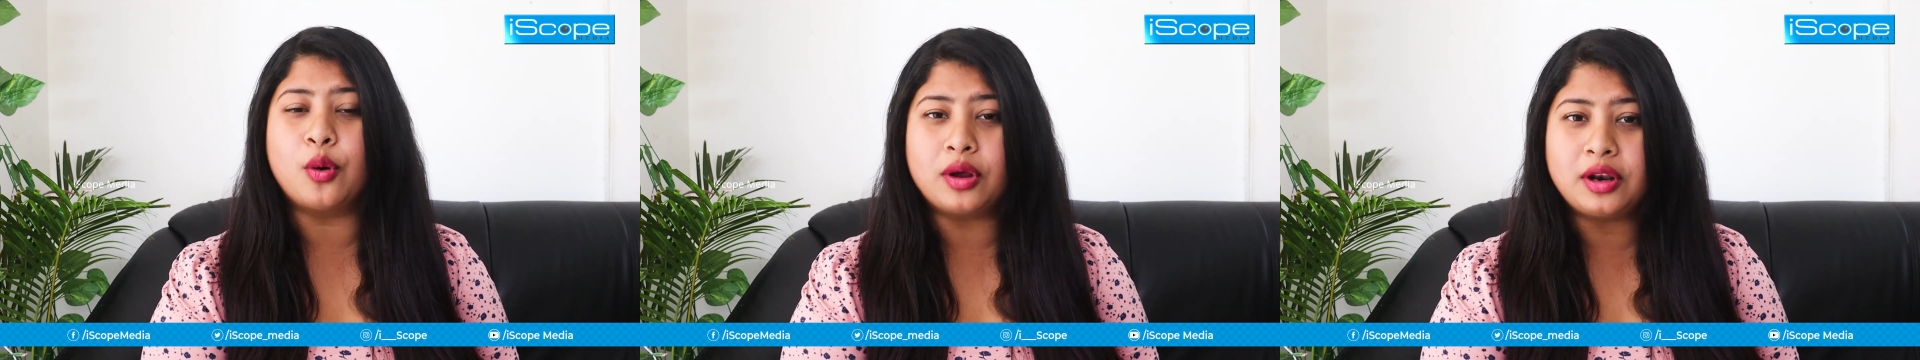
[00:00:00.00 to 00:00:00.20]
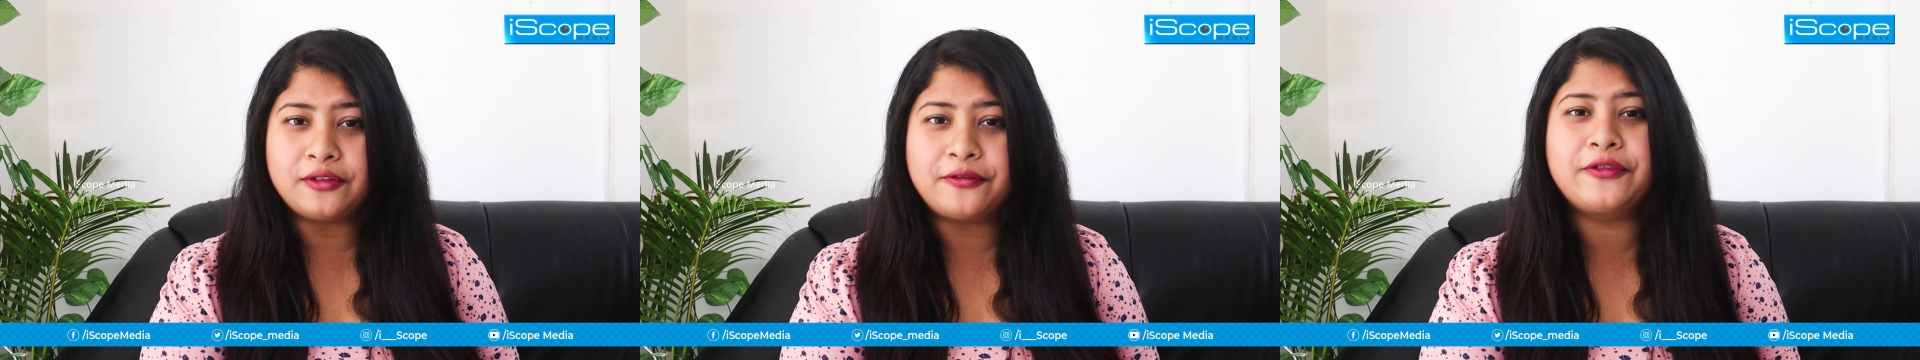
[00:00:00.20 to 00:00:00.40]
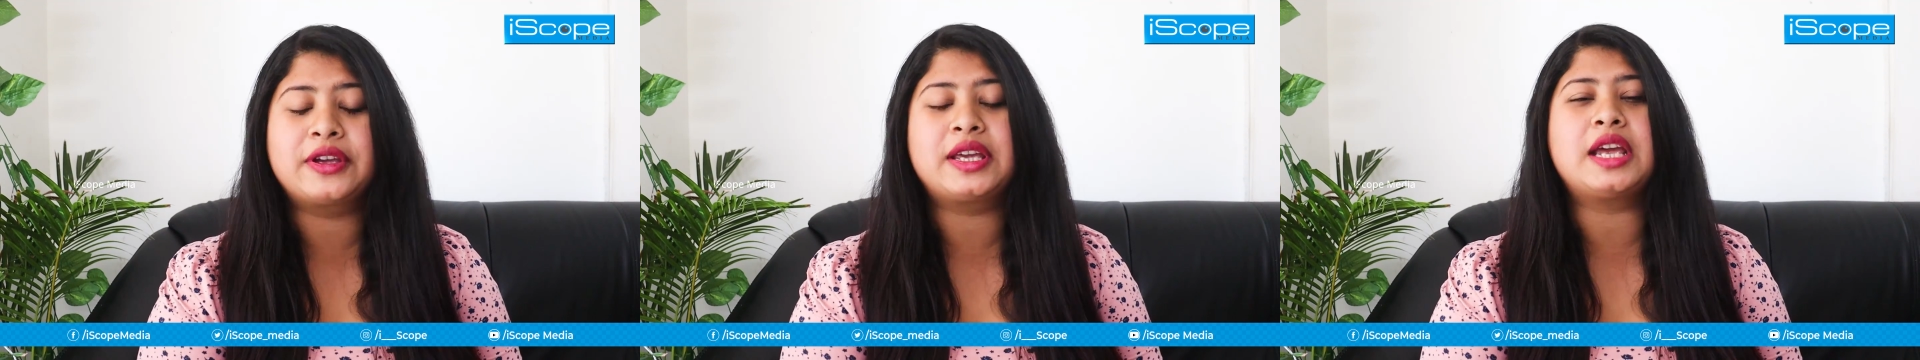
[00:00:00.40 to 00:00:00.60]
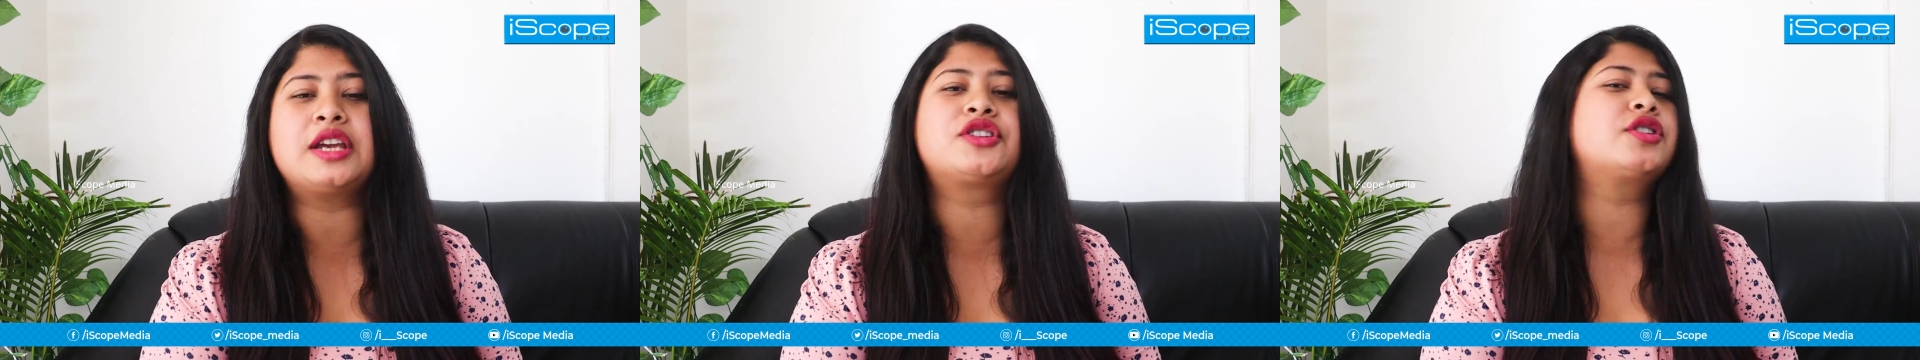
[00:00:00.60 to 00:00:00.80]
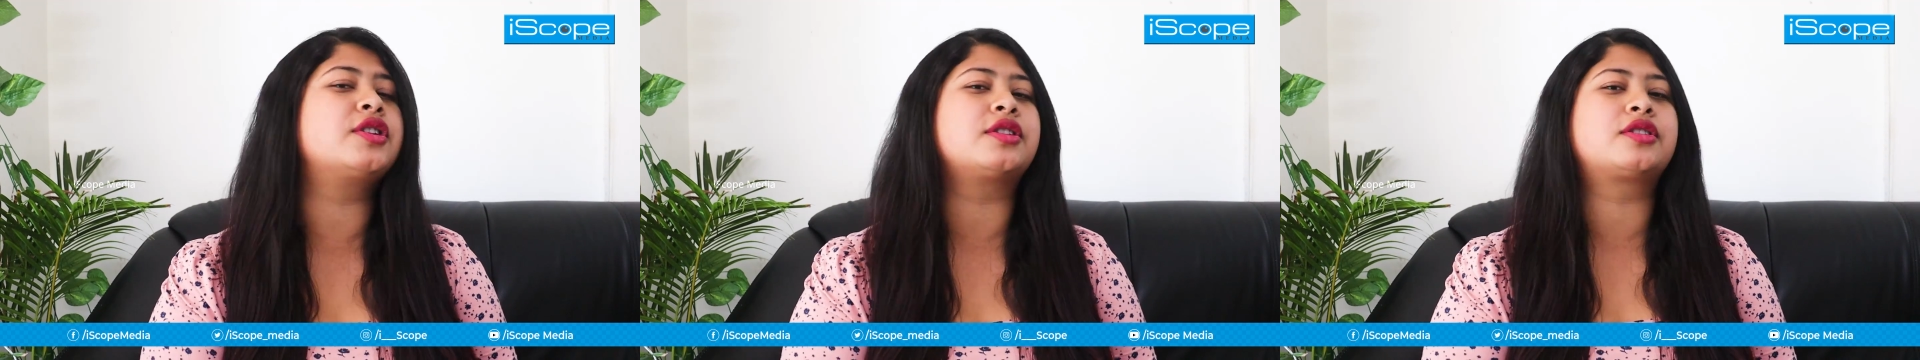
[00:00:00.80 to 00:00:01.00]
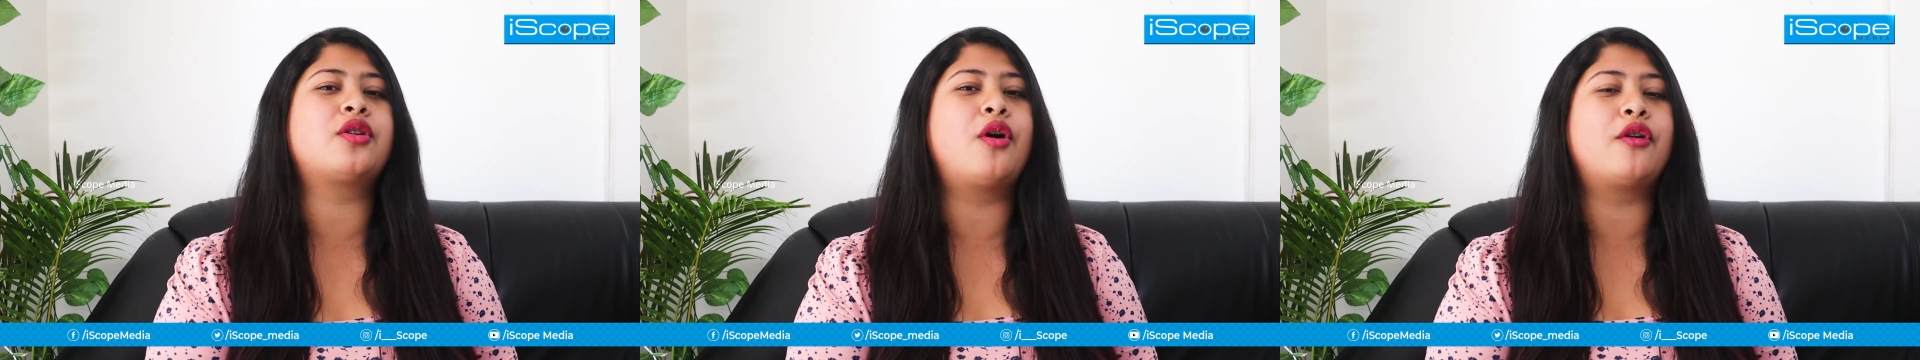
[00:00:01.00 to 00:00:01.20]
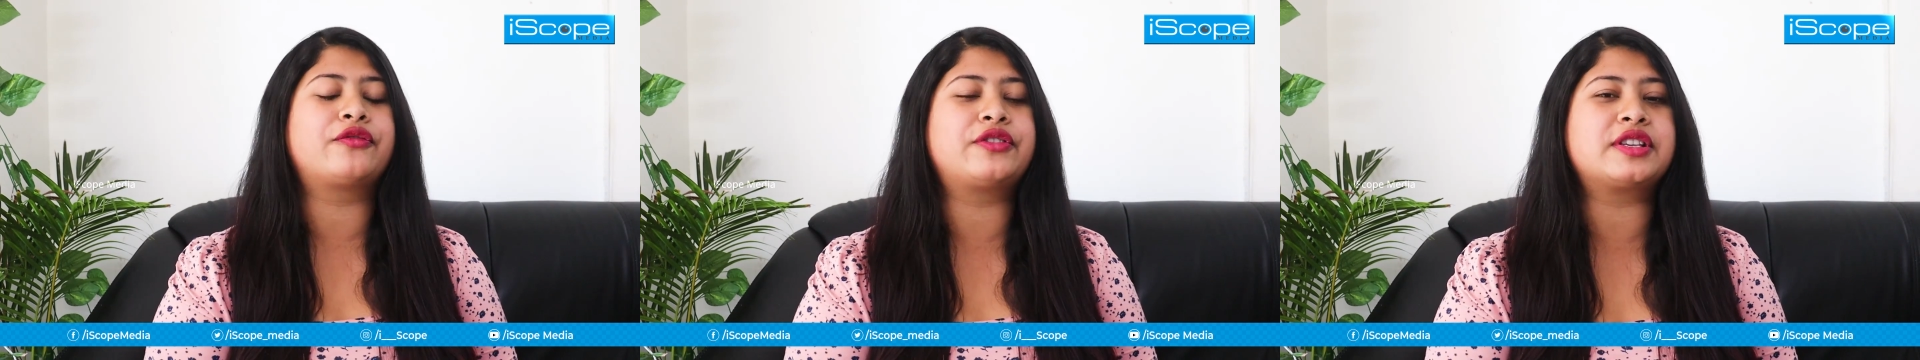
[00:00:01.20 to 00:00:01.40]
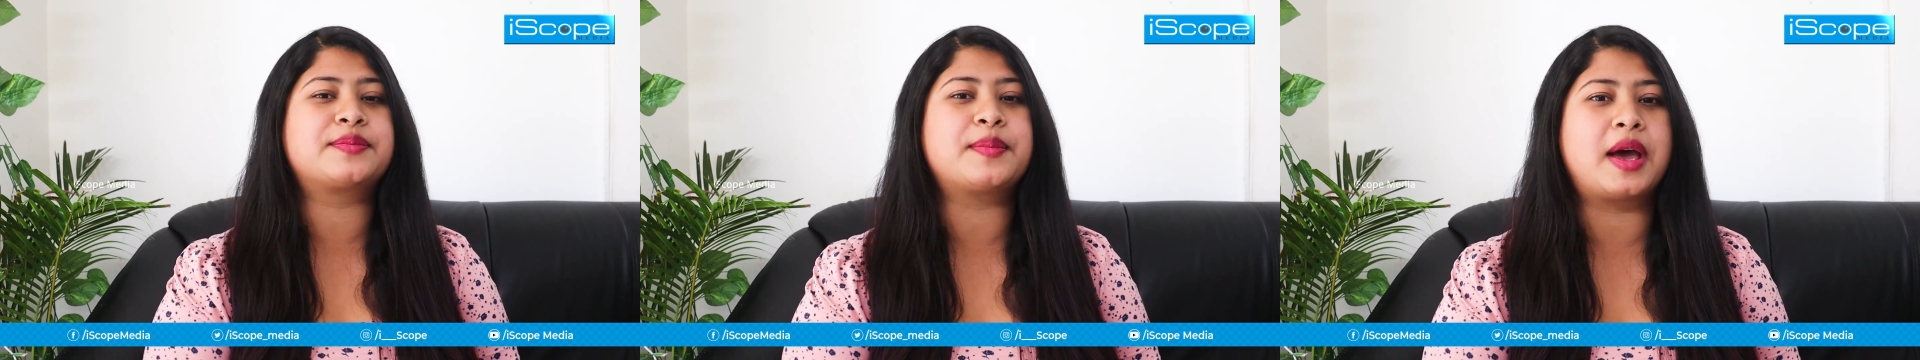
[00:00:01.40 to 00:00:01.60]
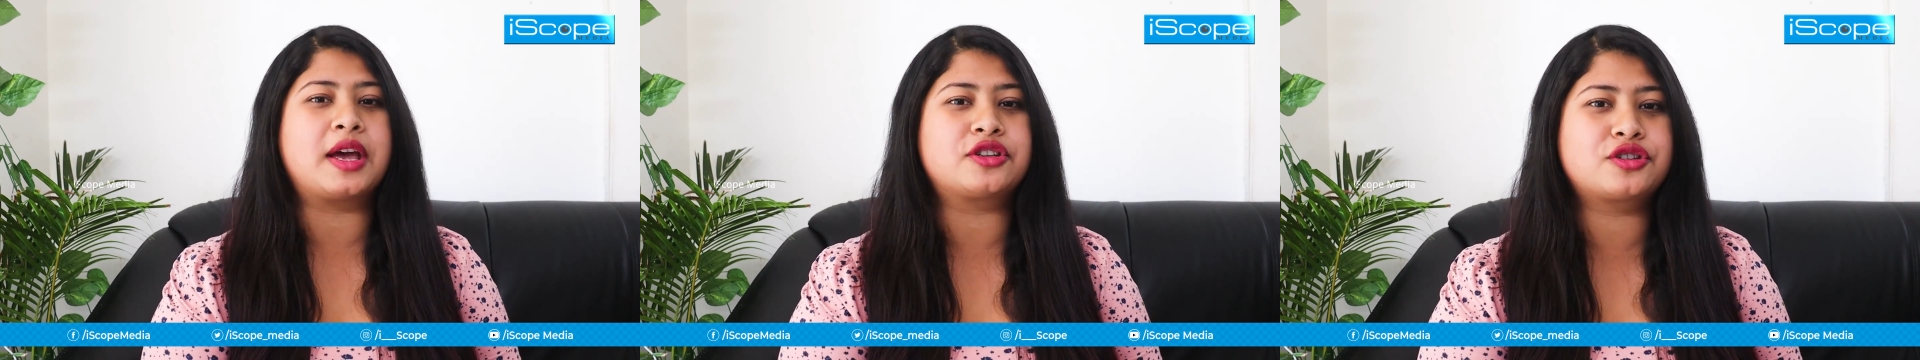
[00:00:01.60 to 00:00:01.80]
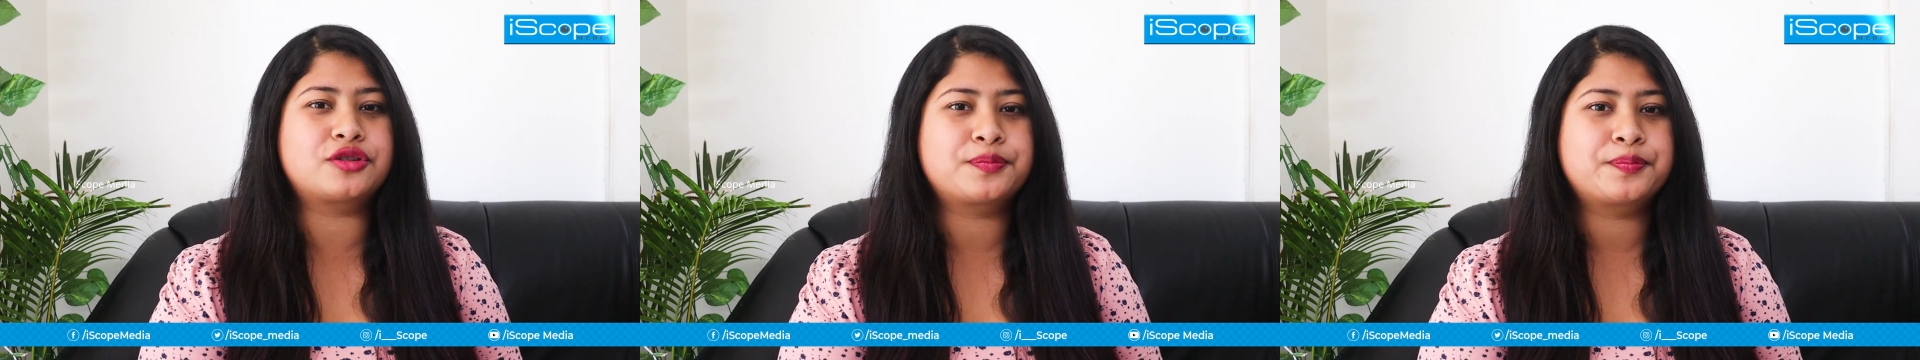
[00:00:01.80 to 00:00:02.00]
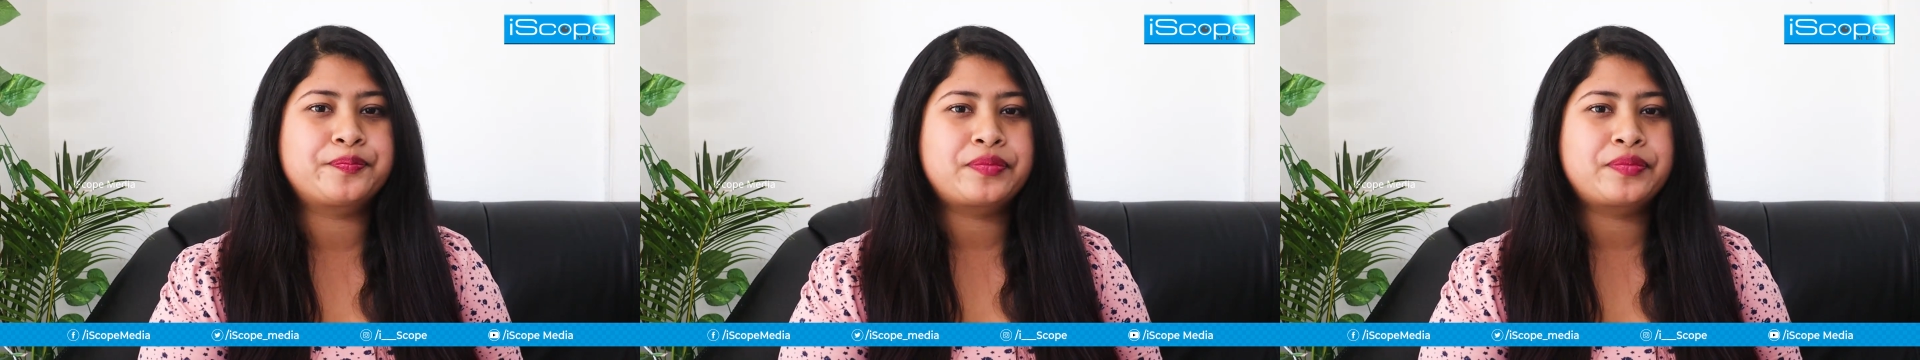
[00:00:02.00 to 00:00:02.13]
qualifications of this match.